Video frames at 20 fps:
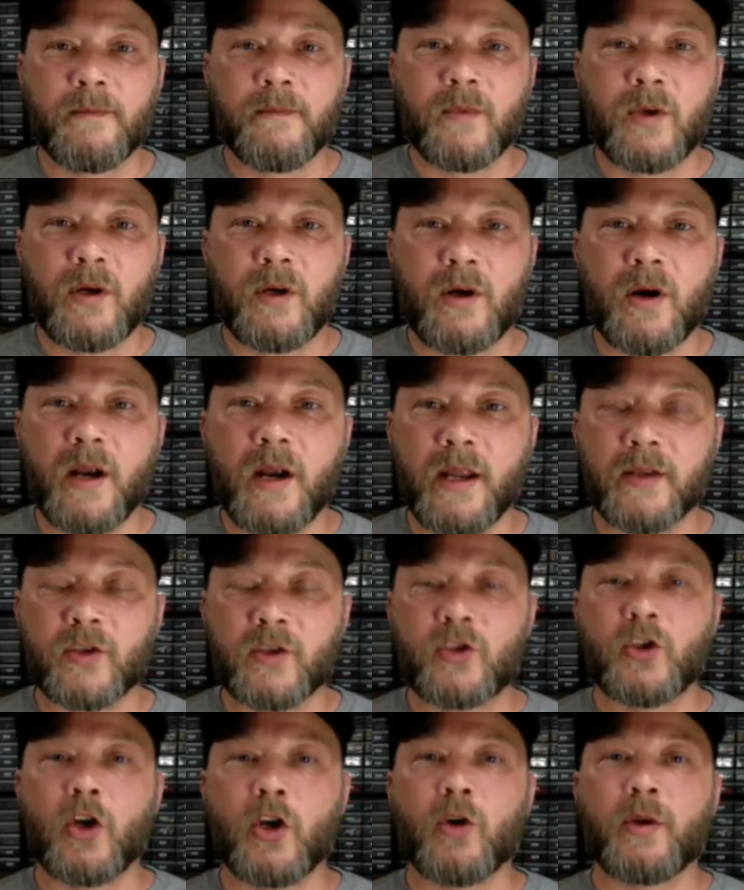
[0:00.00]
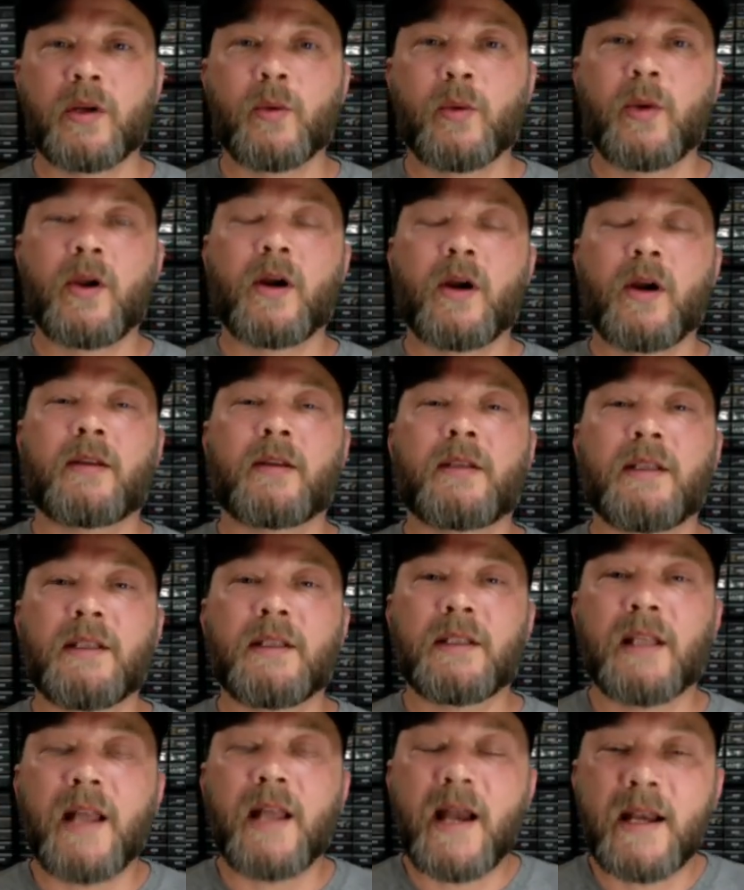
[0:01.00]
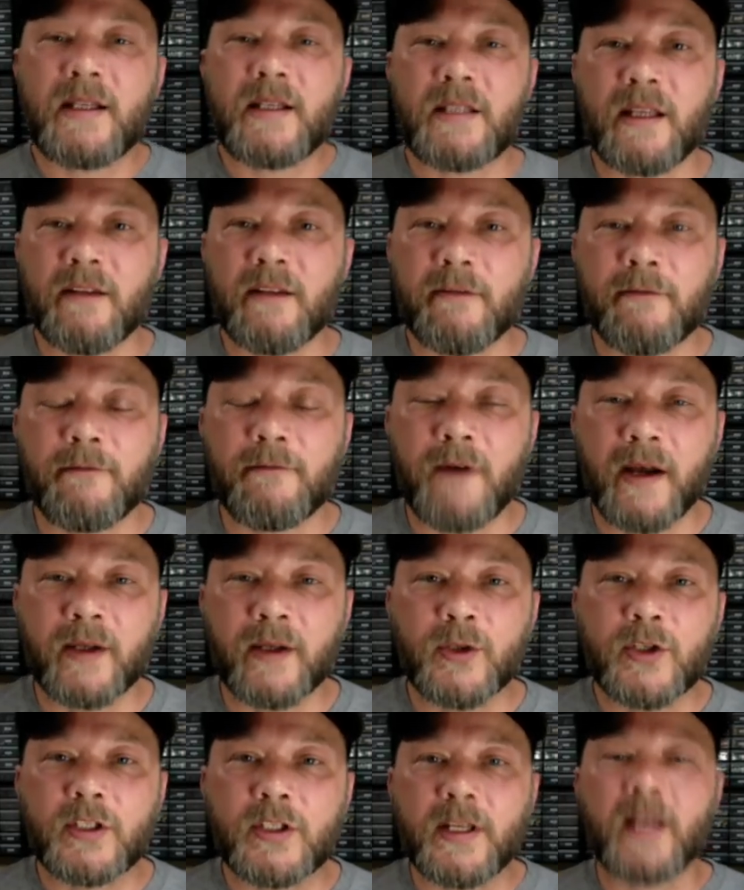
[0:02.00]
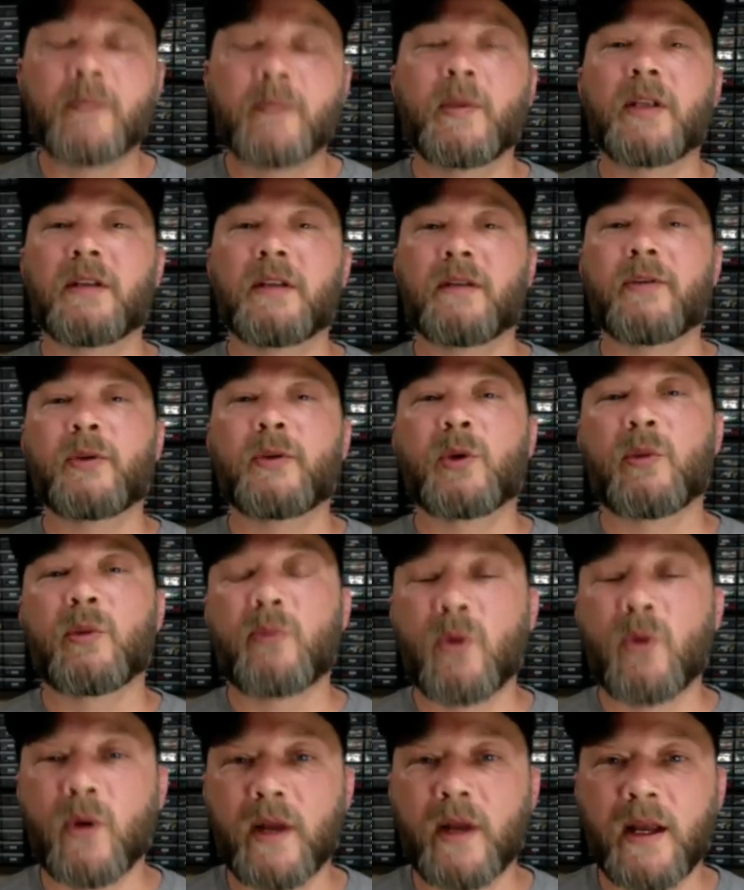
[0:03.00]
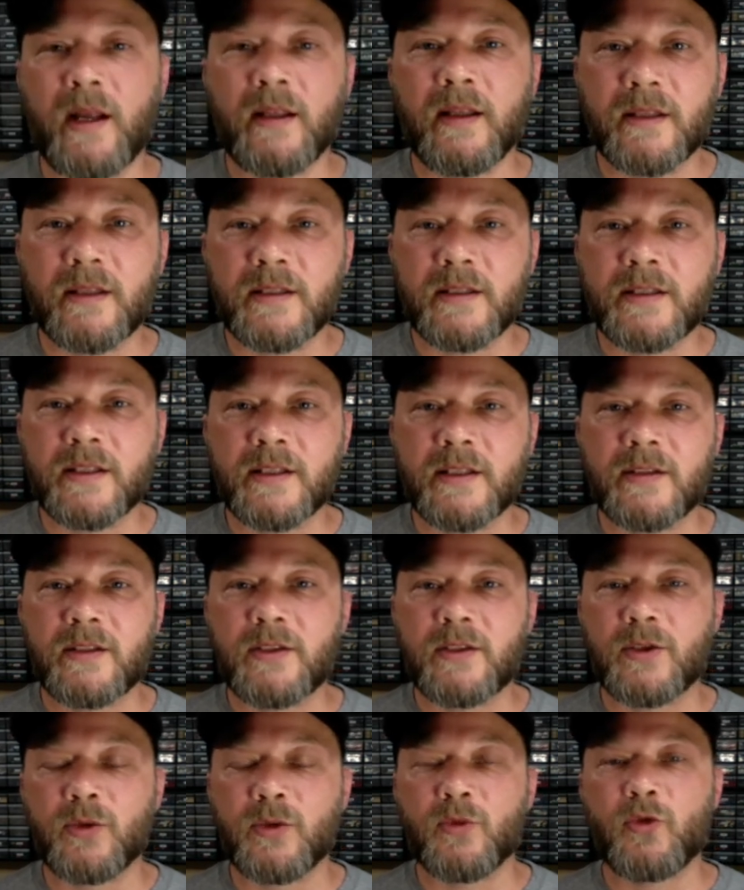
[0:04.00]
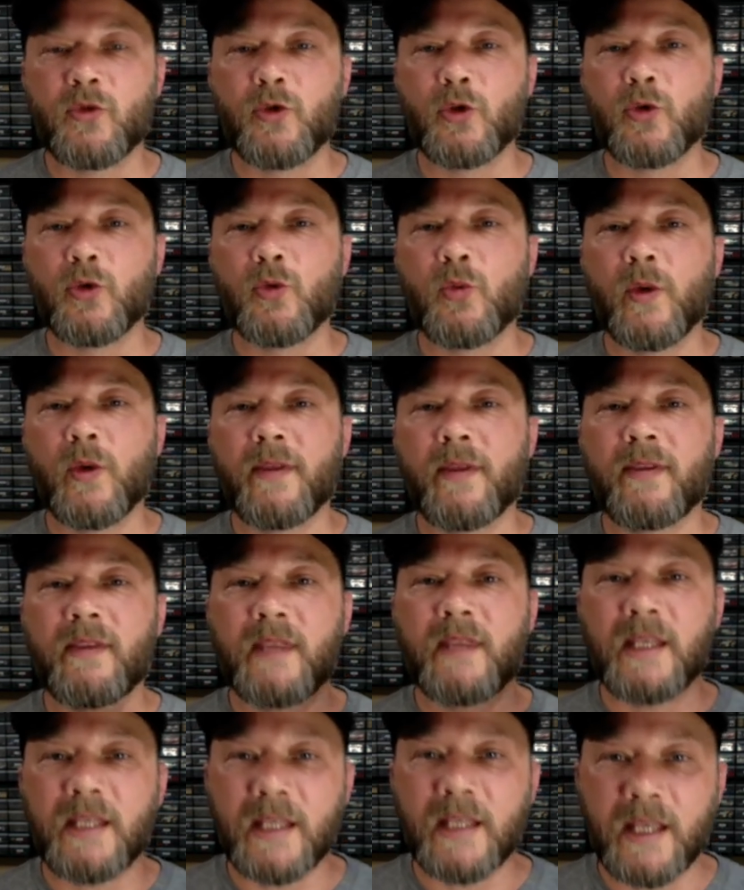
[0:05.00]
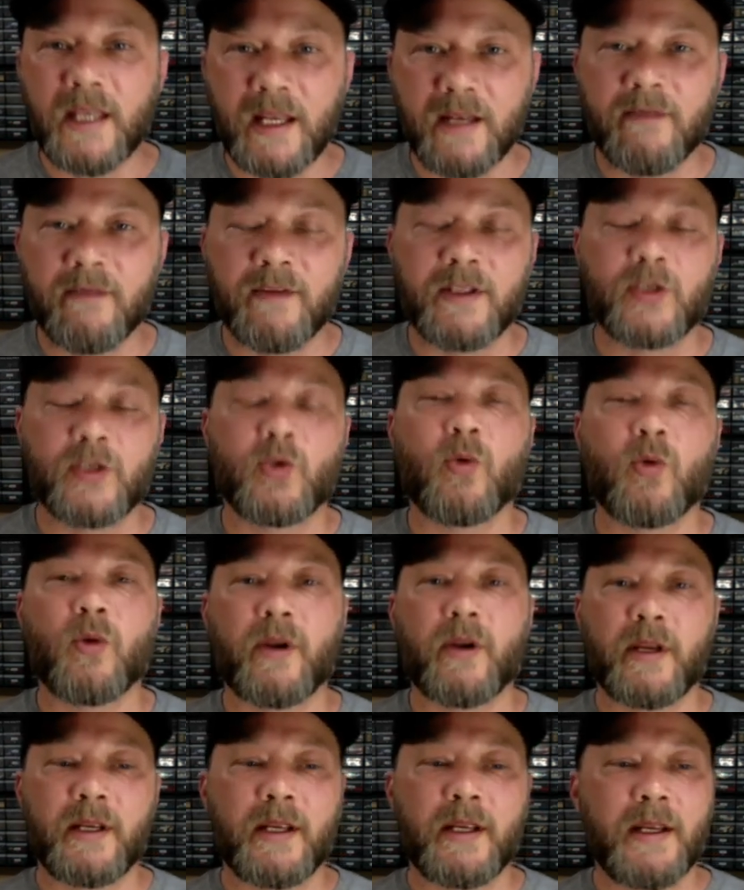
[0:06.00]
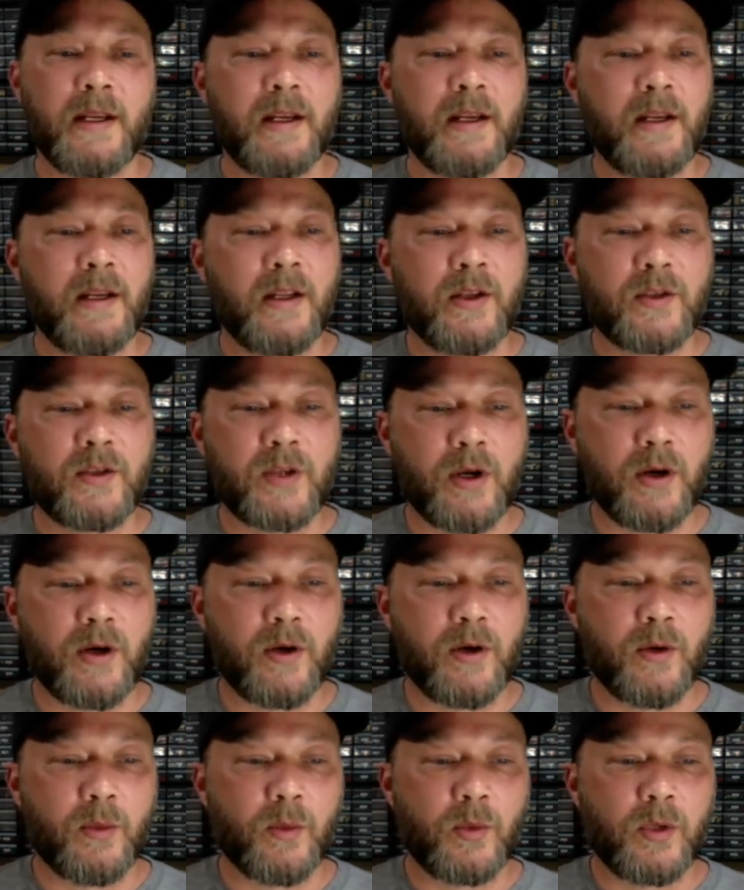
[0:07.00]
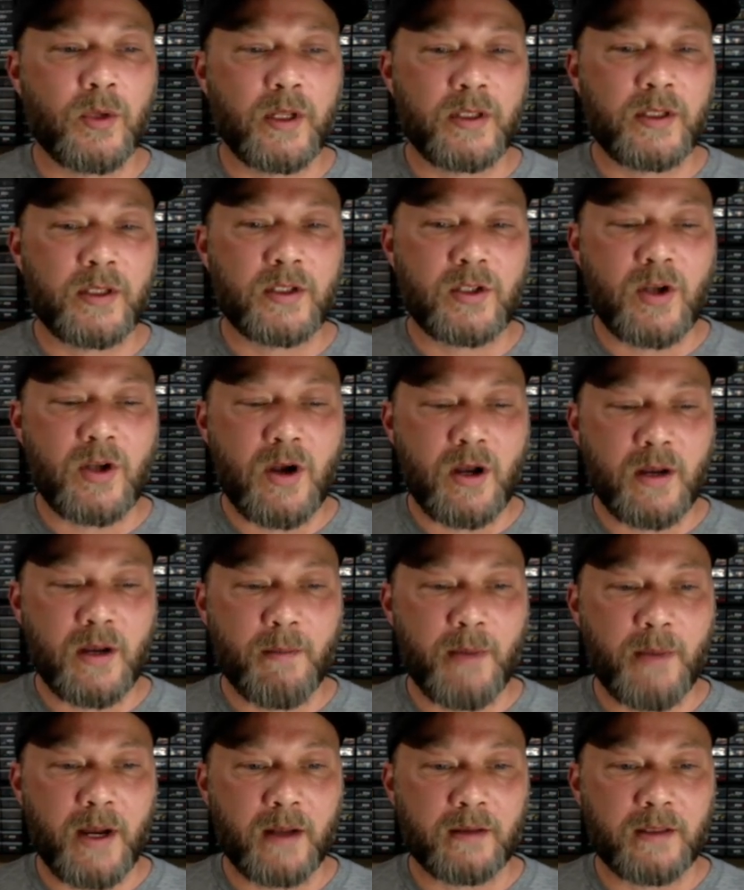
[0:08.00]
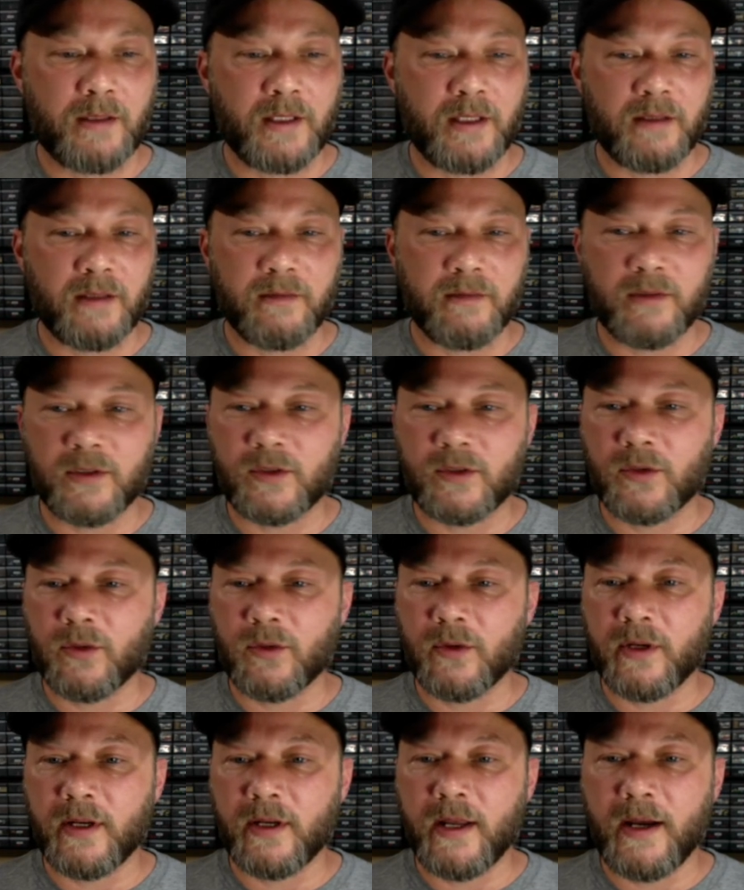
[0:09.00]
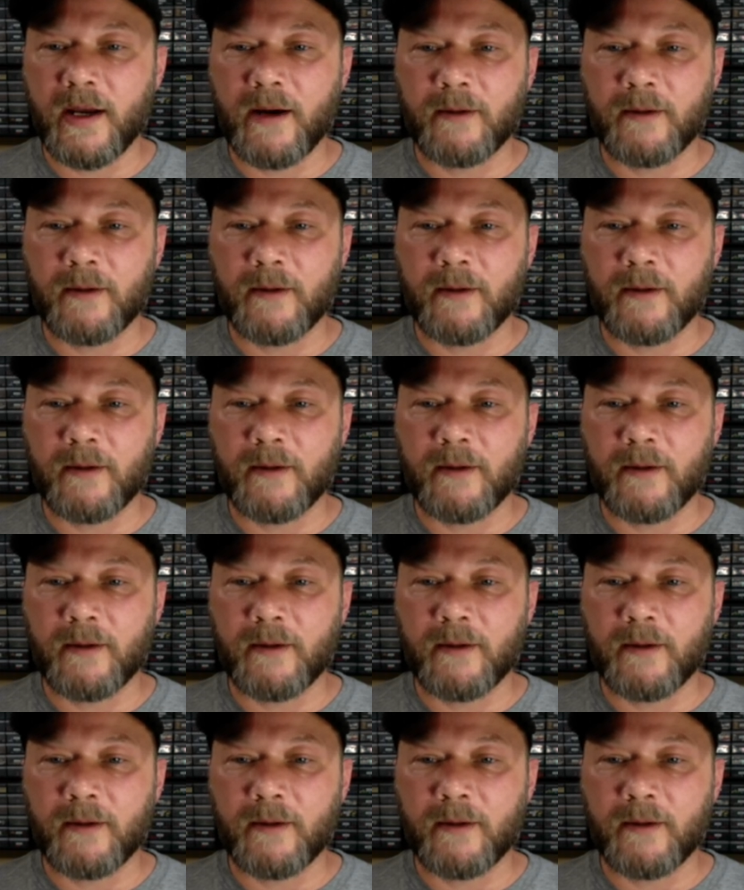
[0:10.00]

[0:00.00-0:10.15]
Alright, so here we are at the last and final segment of the report out, and this is to do with the inventory. So let's talk about the inventory now.